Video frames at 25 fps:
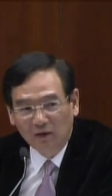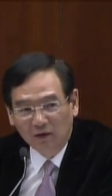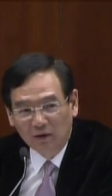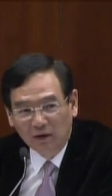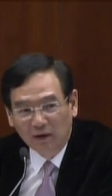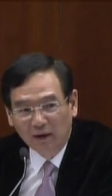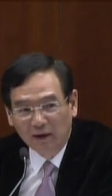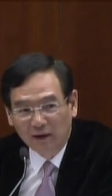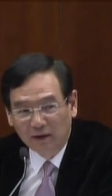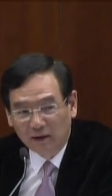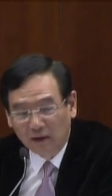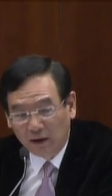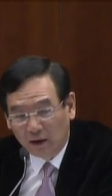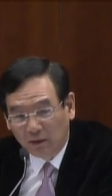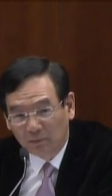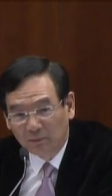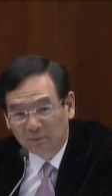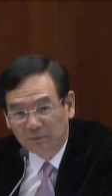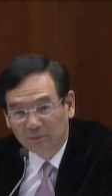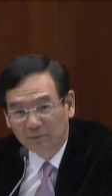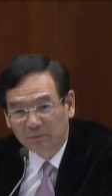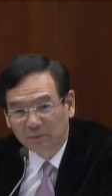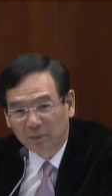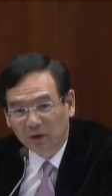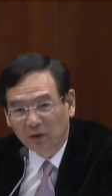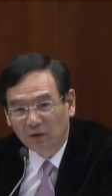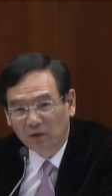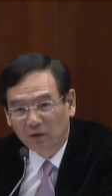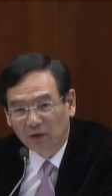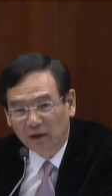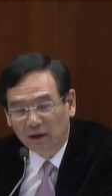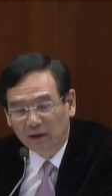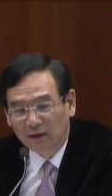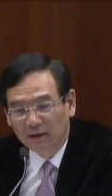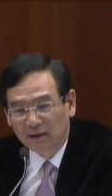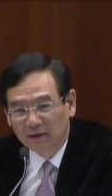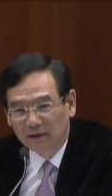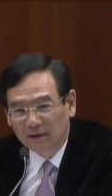The government has
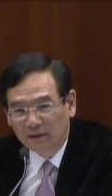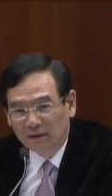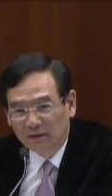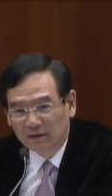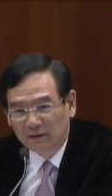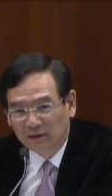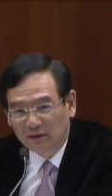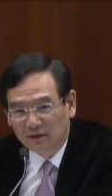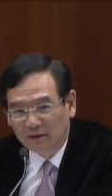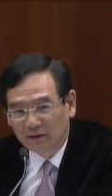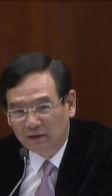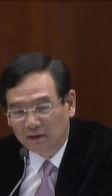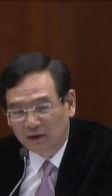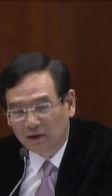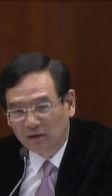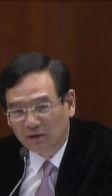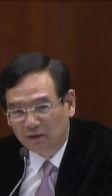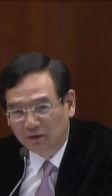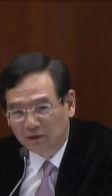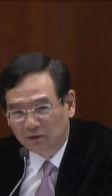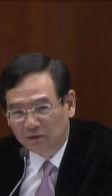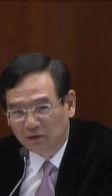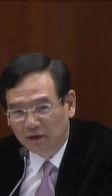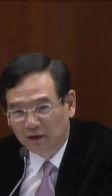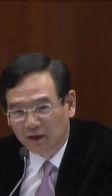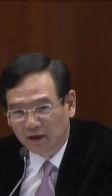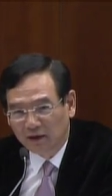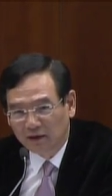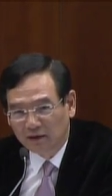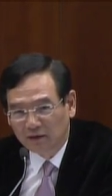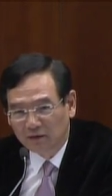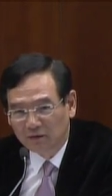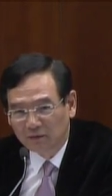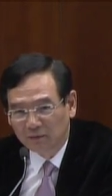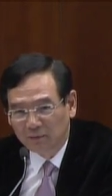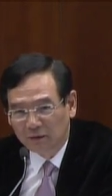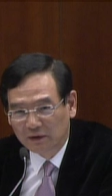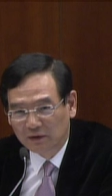its policies.
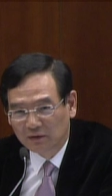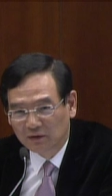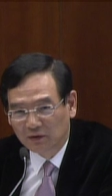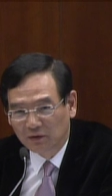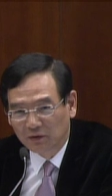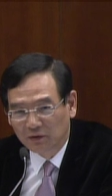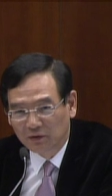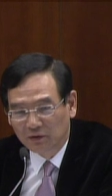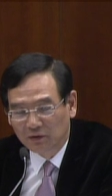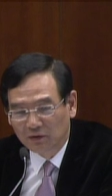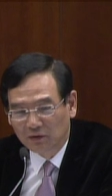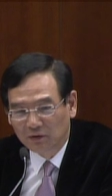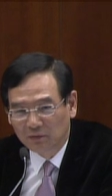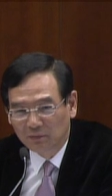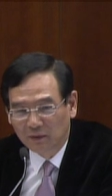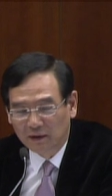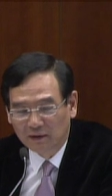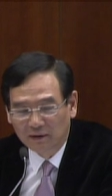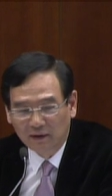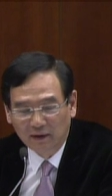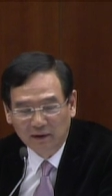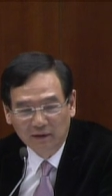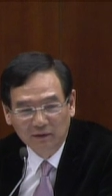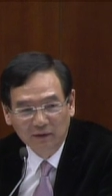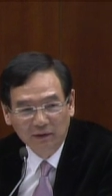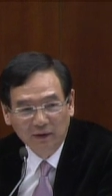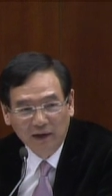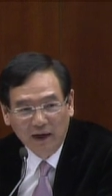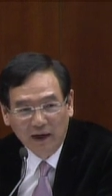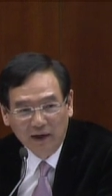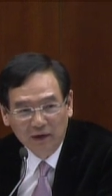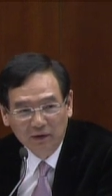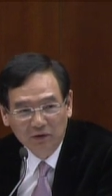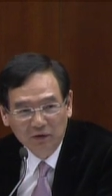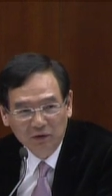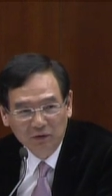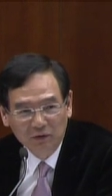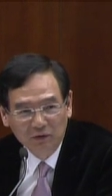In the past, the
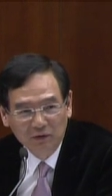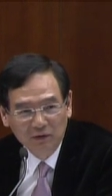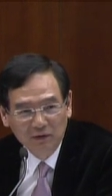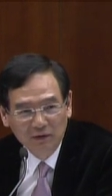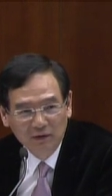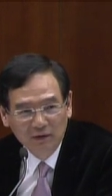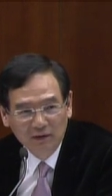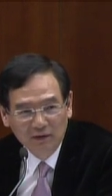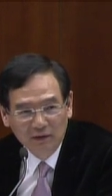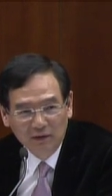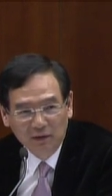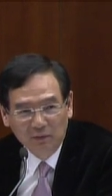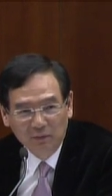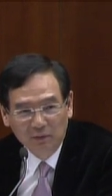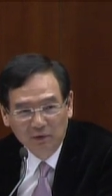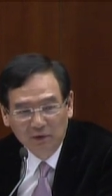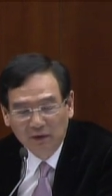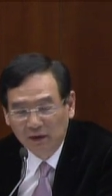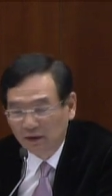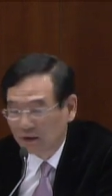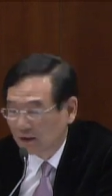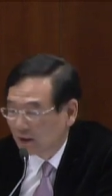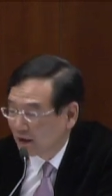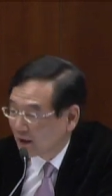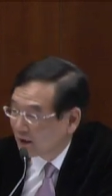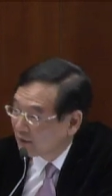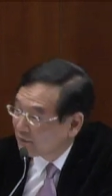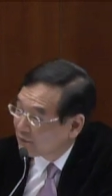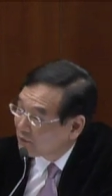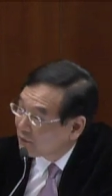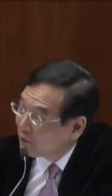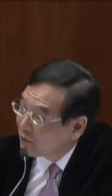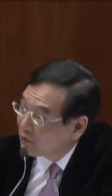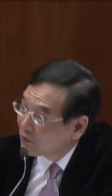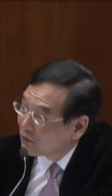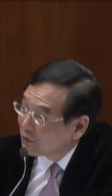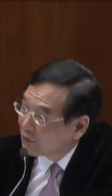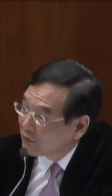policy was different. But
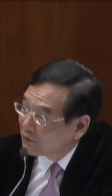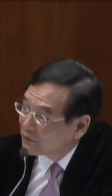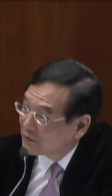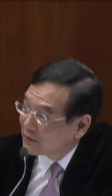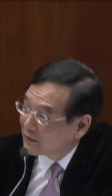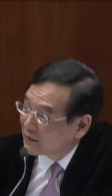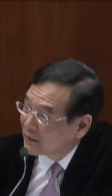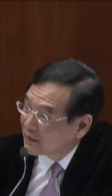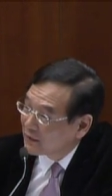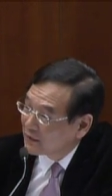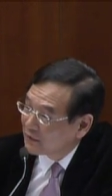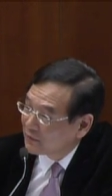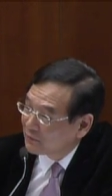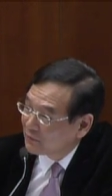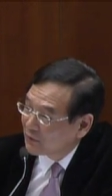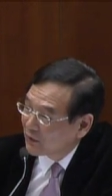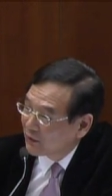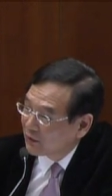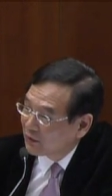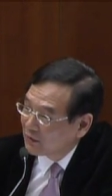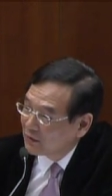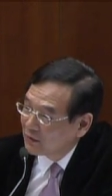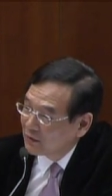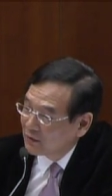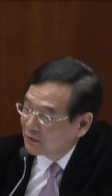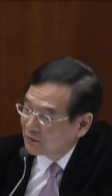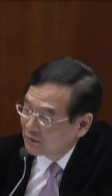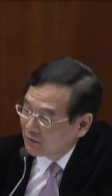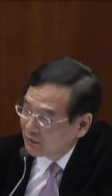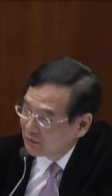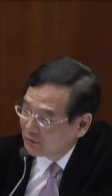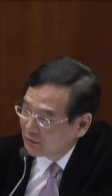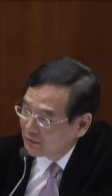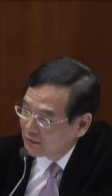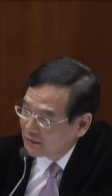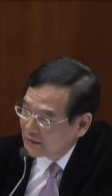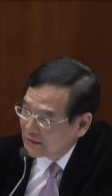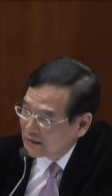now we have to face this
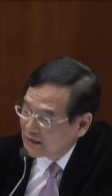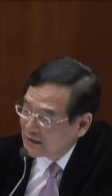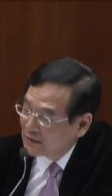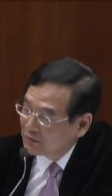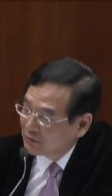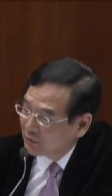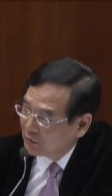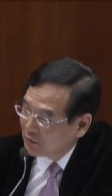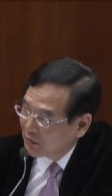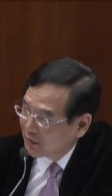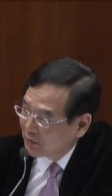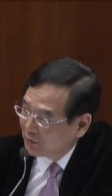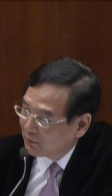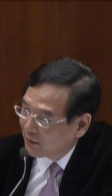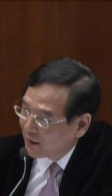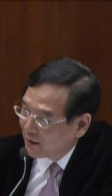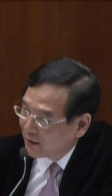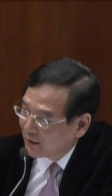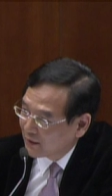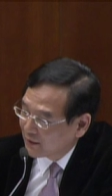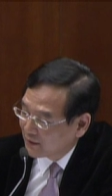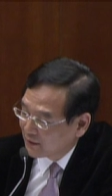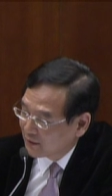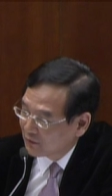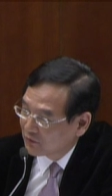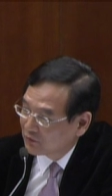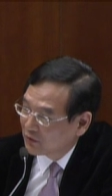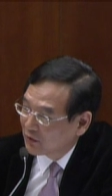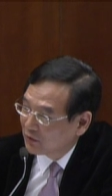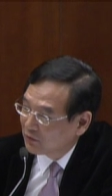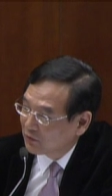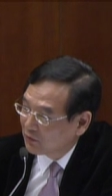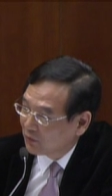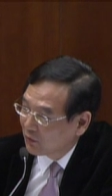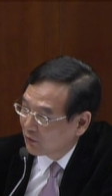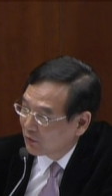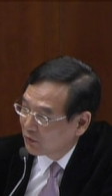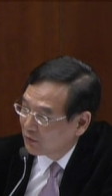problem and try to find out
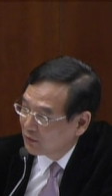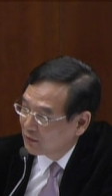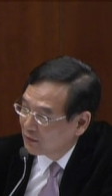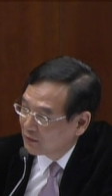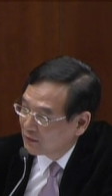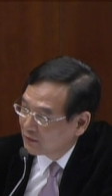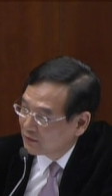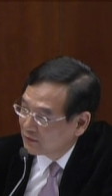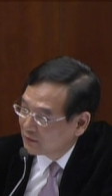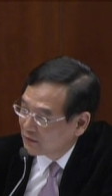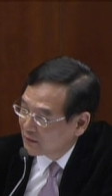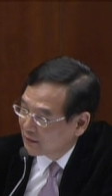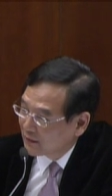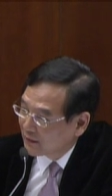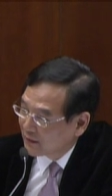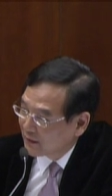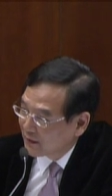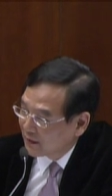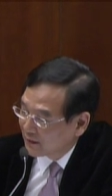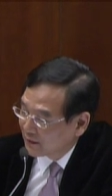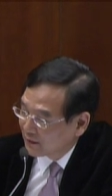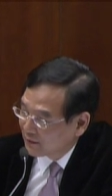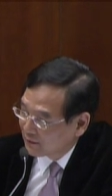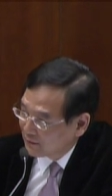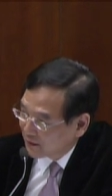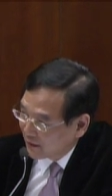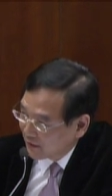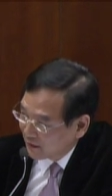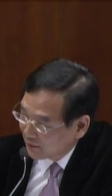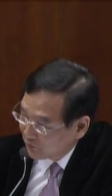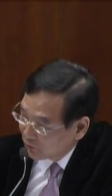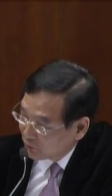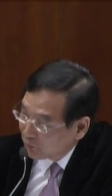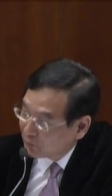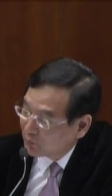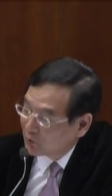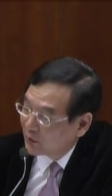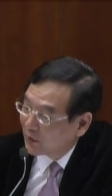solutions. Of course, the pilot
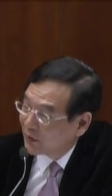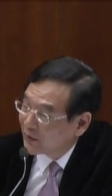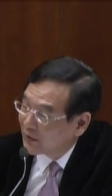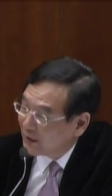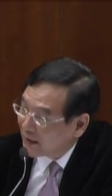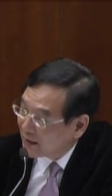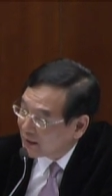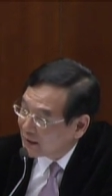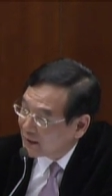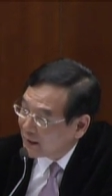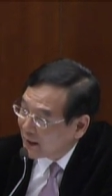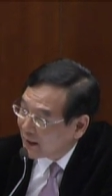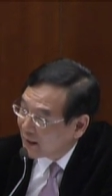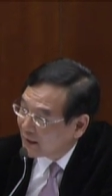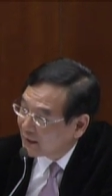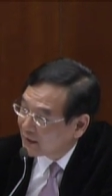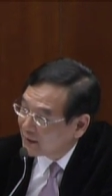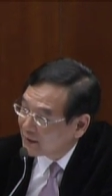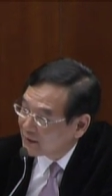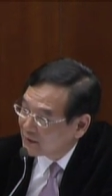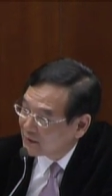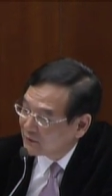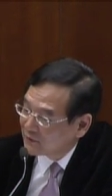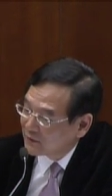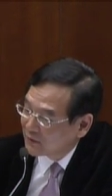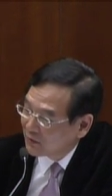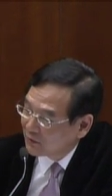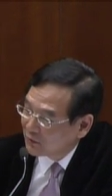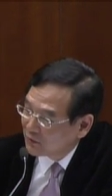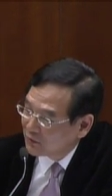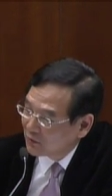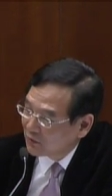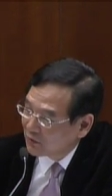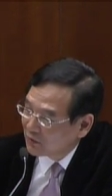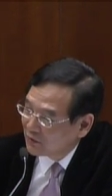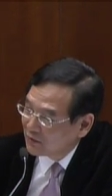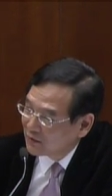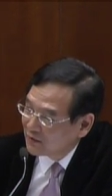scheme is one of the
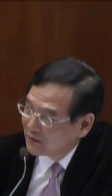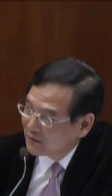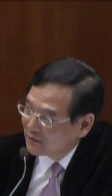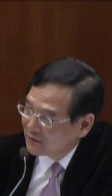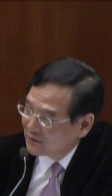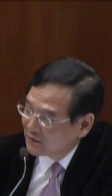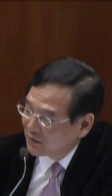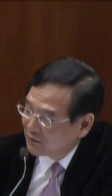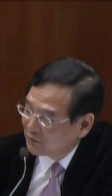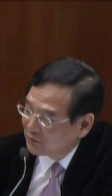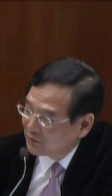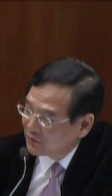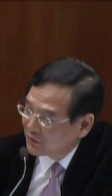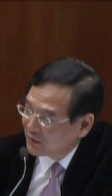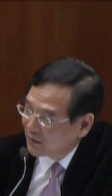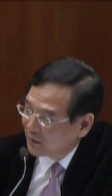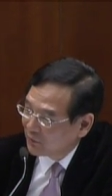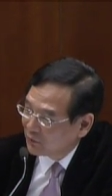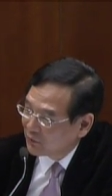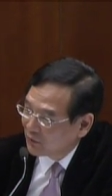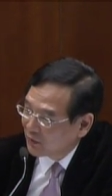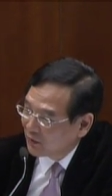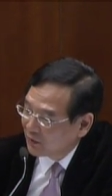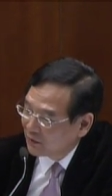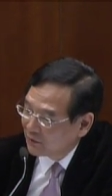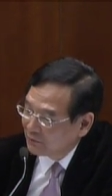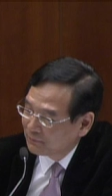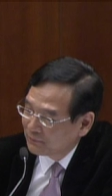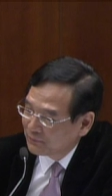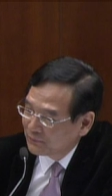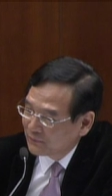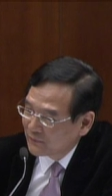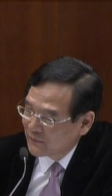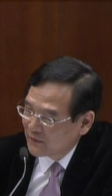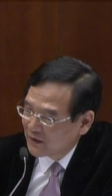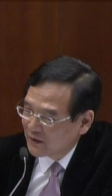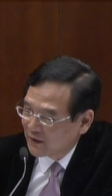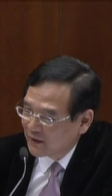solutions, but are there other
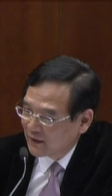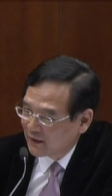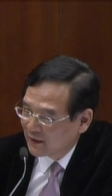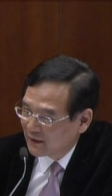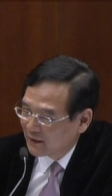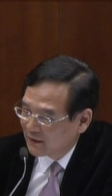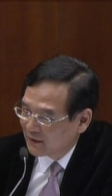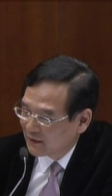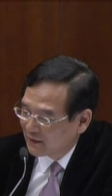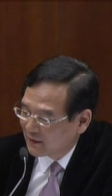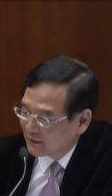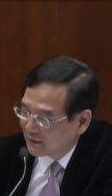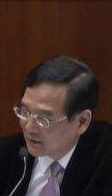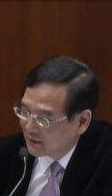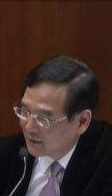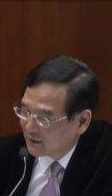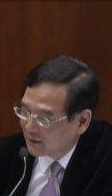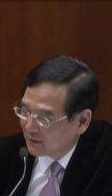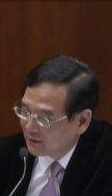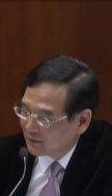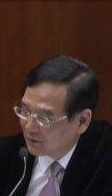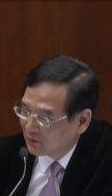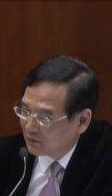possibilities?